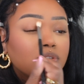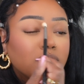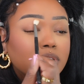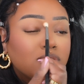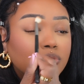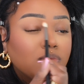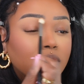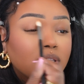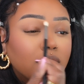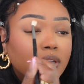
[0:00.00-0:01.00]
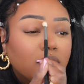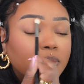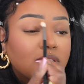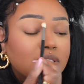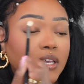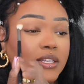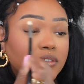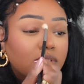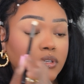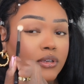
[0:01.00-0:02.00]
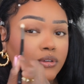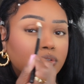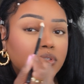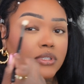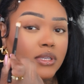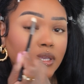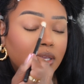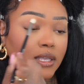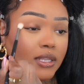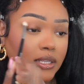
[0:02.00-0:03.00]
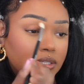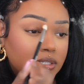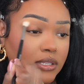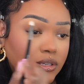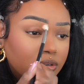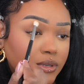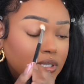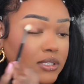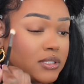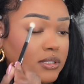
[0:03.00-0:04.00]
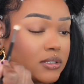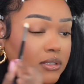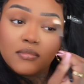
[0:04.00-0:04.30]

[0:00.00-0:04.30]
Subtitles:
going to work that up the sides of the nose and into the crease.